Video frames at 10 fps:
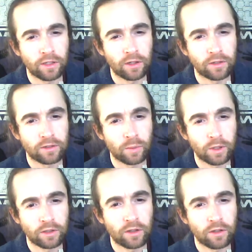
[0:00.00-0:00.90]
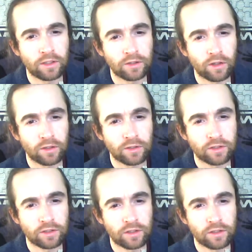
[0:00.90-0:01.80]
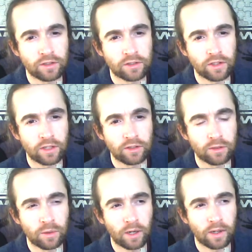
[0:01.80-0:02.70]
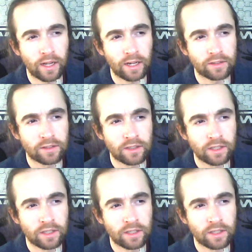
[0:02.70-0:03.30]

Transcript: God when God is consciousness and you are that?